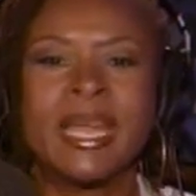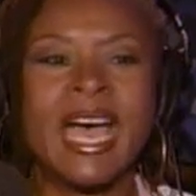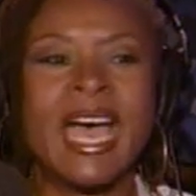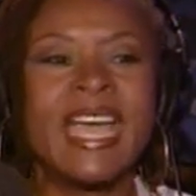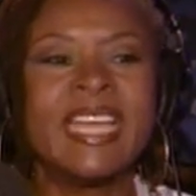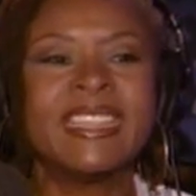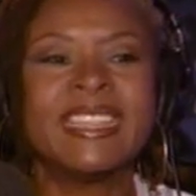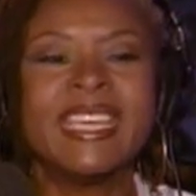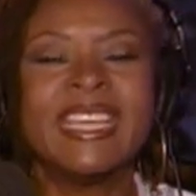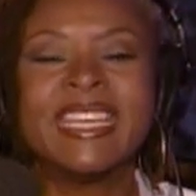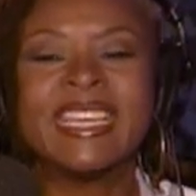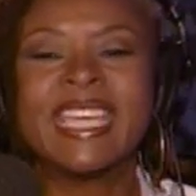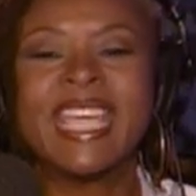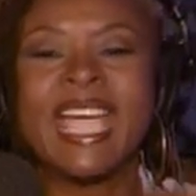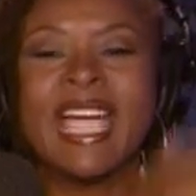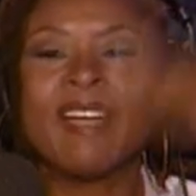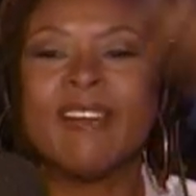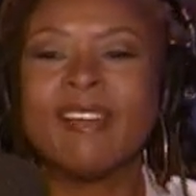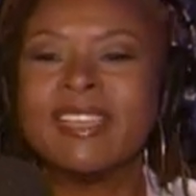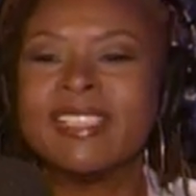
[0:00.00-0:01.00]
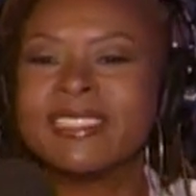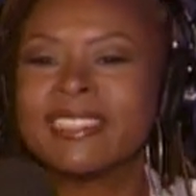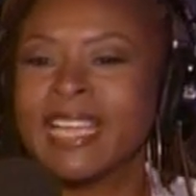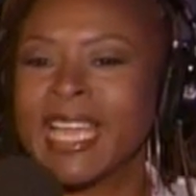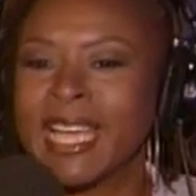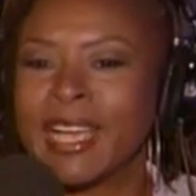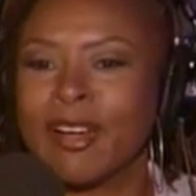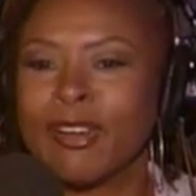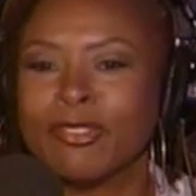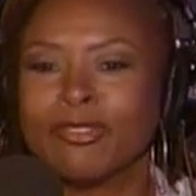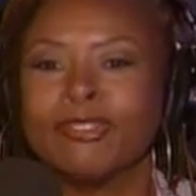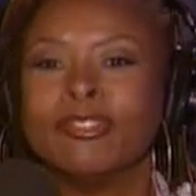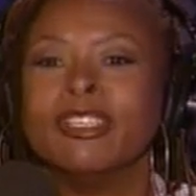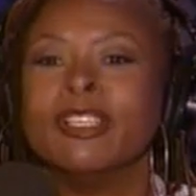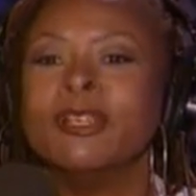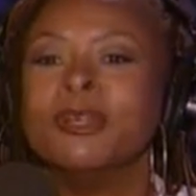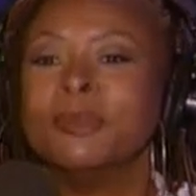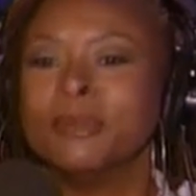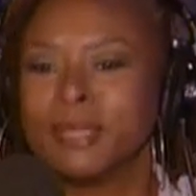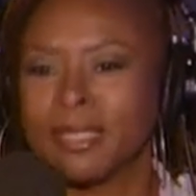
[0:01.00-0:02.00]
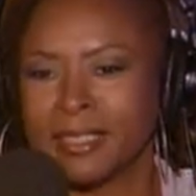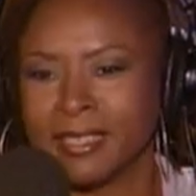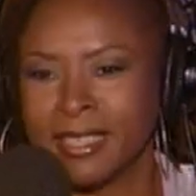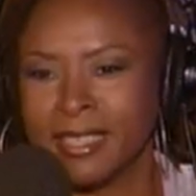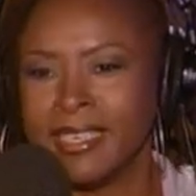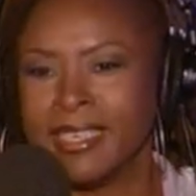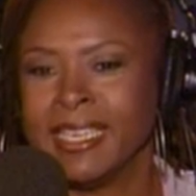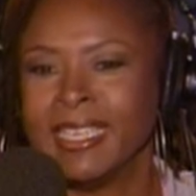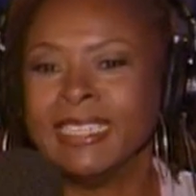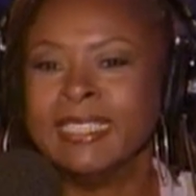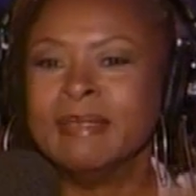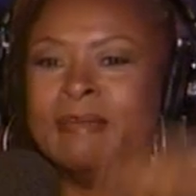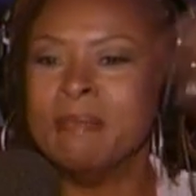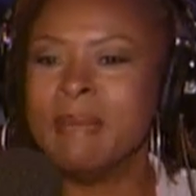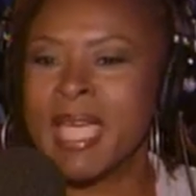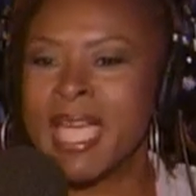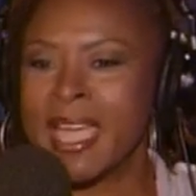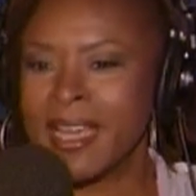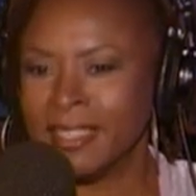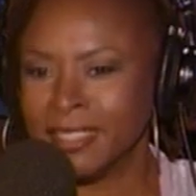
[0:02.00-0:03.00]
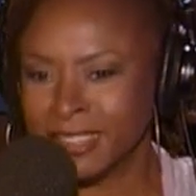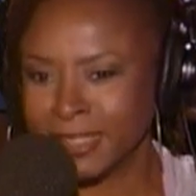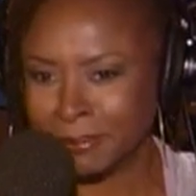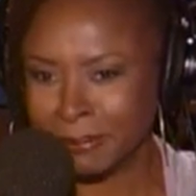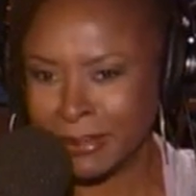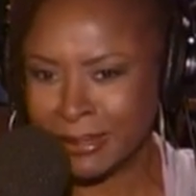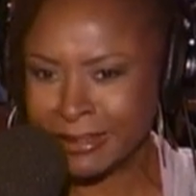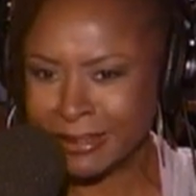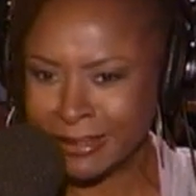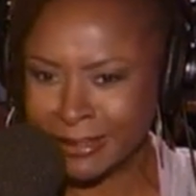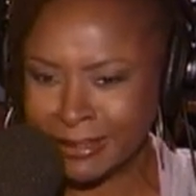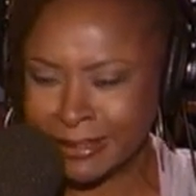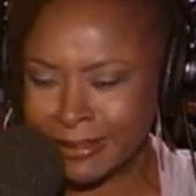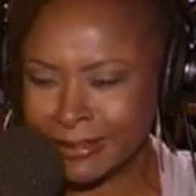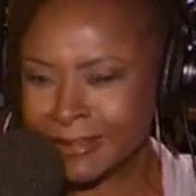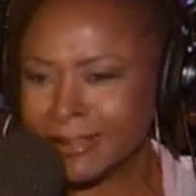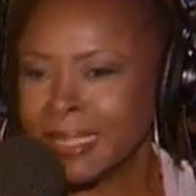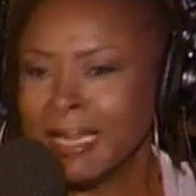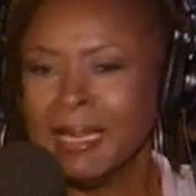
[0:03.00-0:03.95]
But I think Gary's like a fluke in the male species.